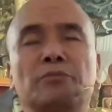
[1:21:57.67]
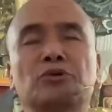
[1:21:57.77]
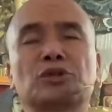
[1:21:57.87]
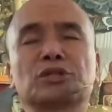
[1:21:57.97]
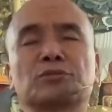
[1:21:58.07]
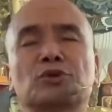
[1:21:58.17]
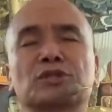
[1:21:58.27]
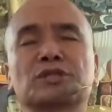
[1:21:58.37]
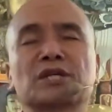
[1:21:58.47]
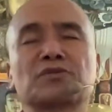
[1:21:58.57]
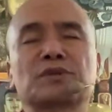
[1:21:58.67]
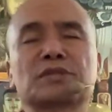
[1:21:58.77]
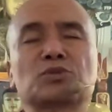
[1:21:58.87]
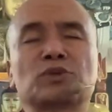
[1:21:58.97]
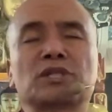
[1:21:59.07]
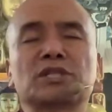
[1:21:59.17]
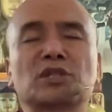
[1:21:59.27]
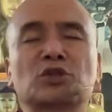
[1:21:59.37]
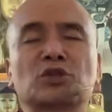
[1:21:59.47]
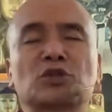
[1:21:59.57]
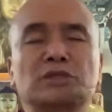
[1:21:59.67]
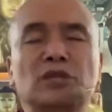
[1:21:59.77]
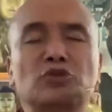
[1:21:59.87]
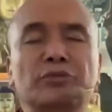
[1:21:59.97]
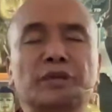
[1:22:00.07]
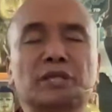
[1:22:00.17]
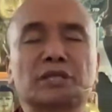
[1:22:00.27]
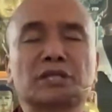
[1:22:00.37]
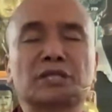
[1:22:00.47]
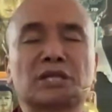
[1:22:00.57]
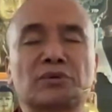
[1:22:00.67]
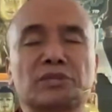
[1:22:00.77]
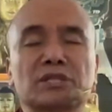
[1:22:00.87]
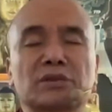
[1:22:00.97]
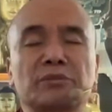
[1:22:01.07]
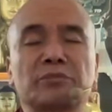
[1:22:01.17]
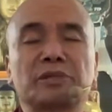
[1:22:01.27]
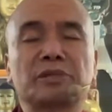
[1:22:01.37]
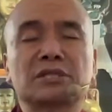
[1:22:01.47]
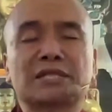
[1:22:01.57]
The Buddhas and Bodhisattvas, witnessing that you make such a courageous commitment,